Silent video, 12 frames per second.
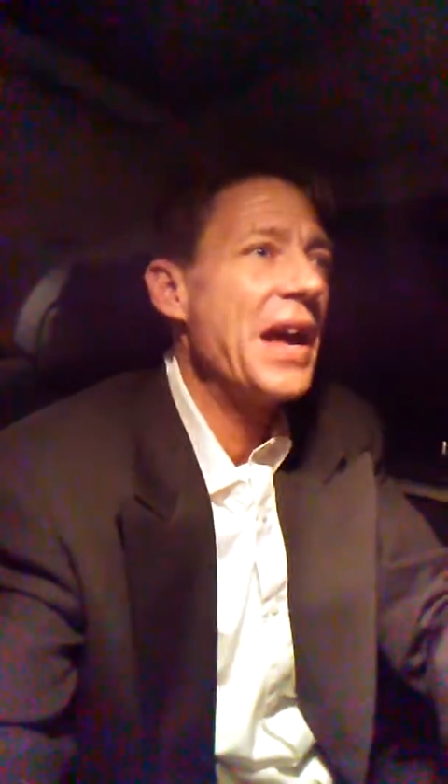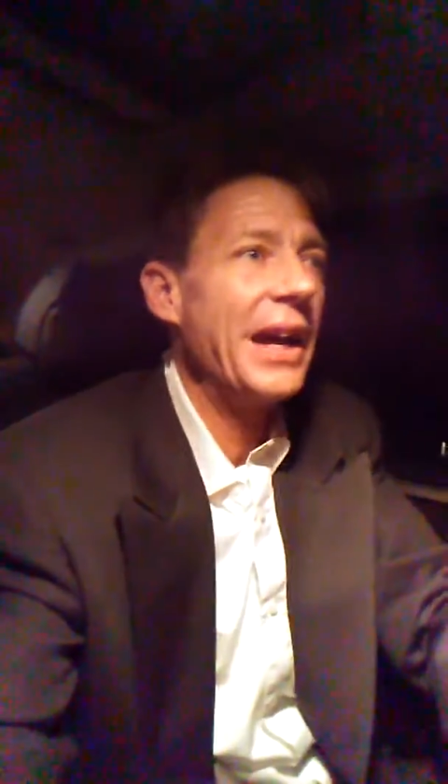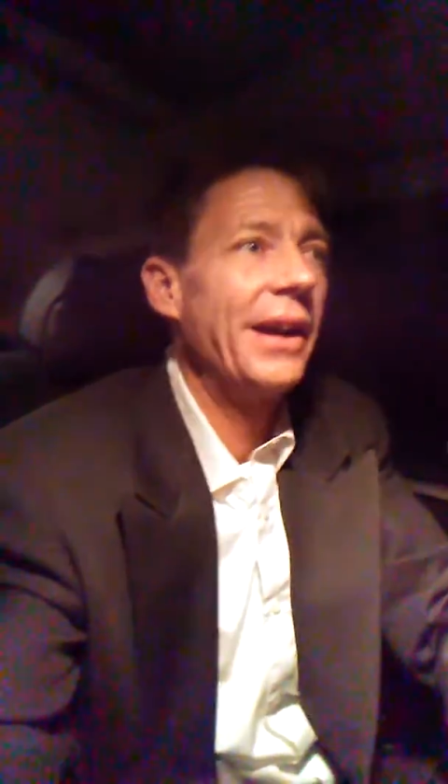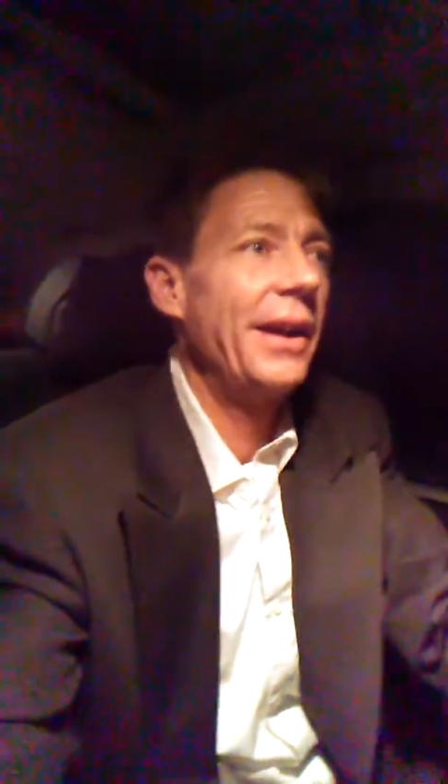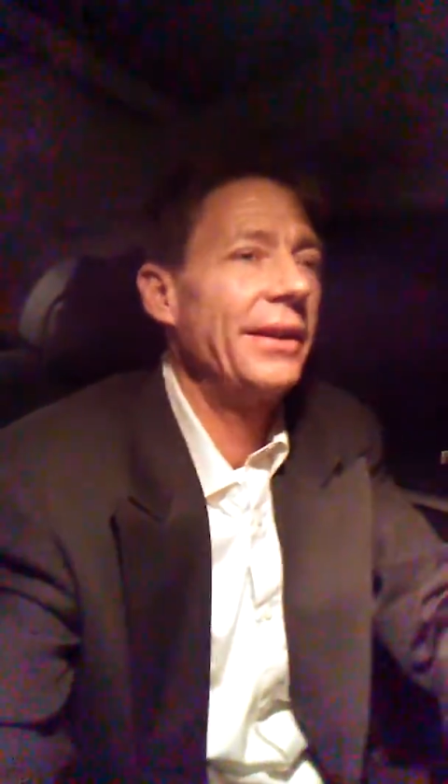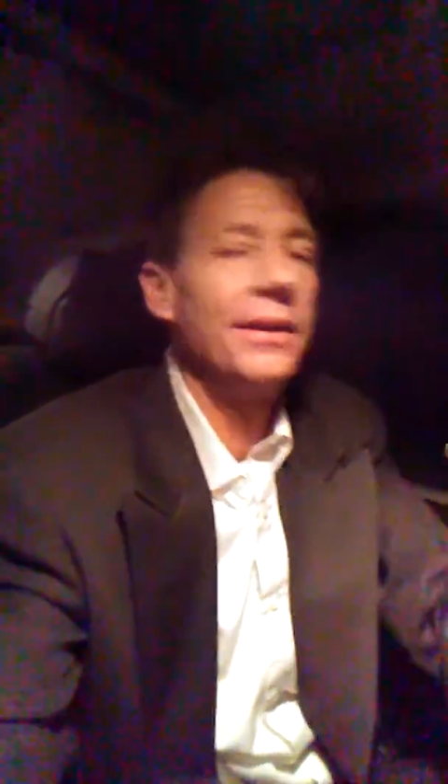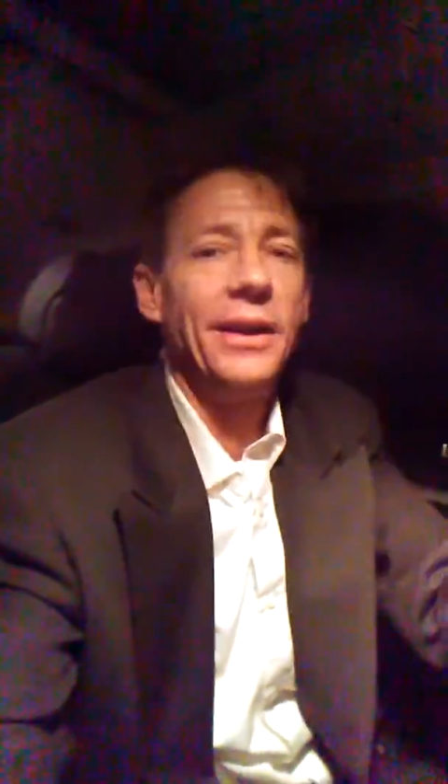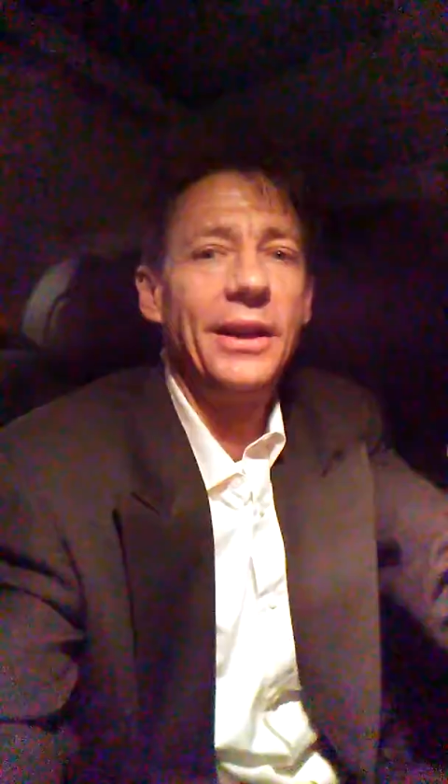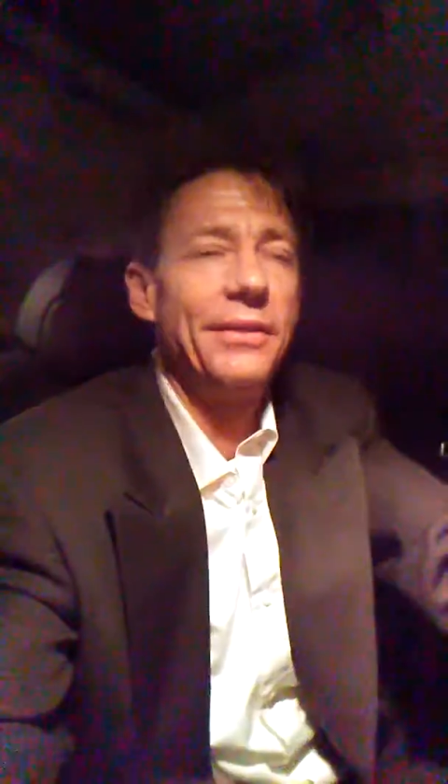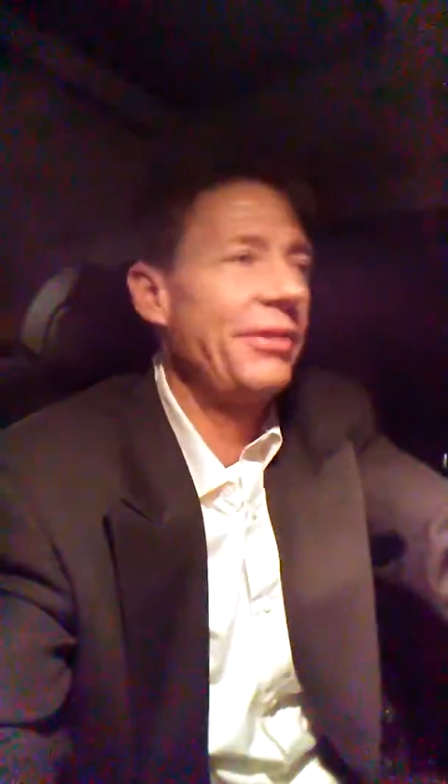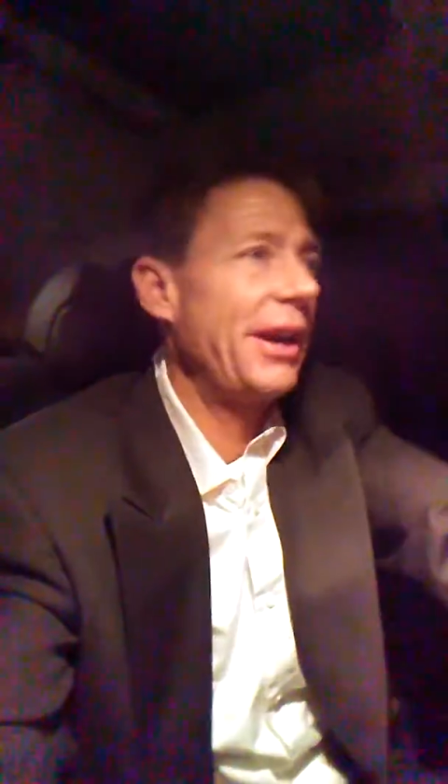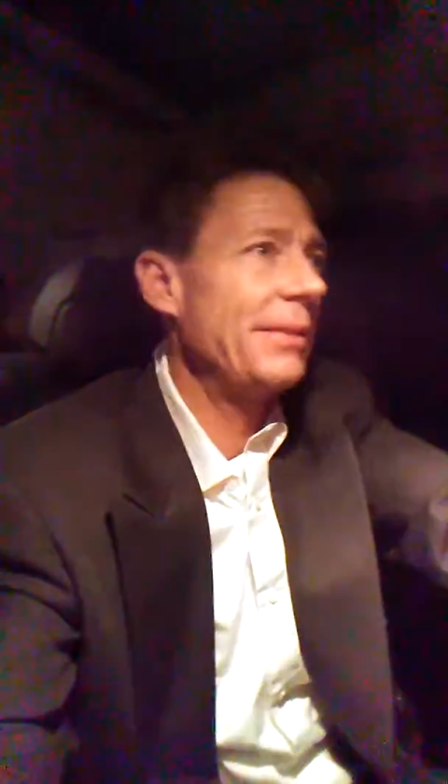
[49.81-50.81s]
and
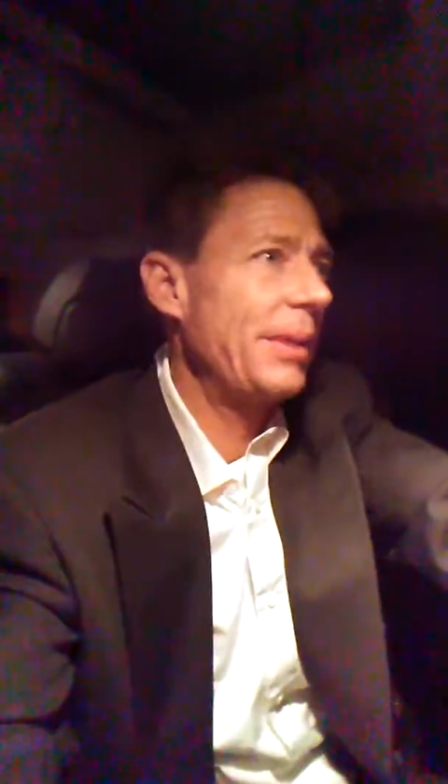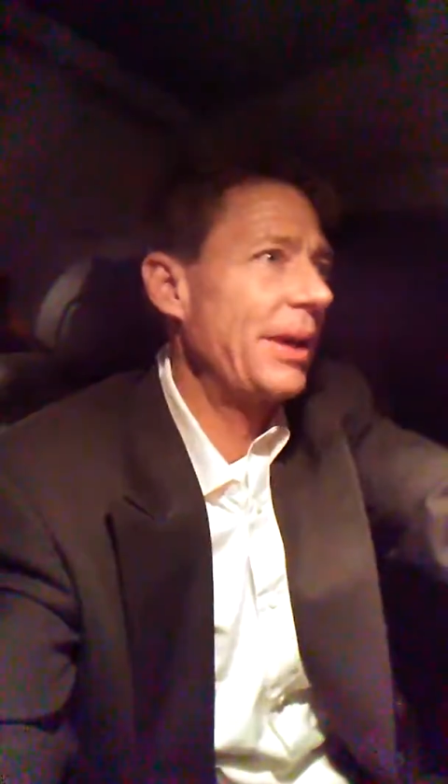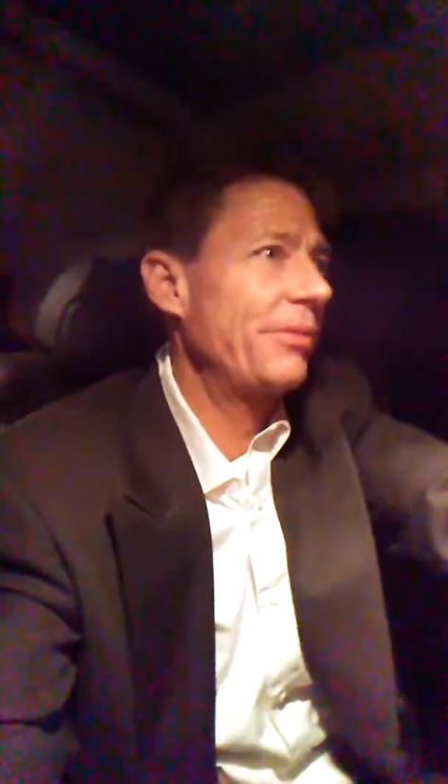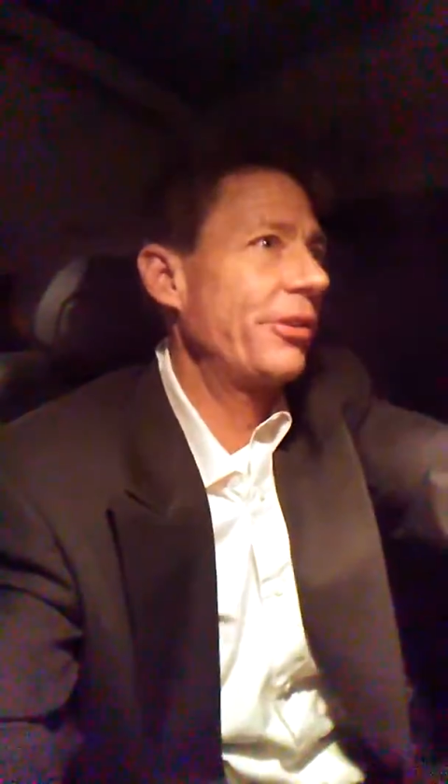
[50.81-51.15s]
invite my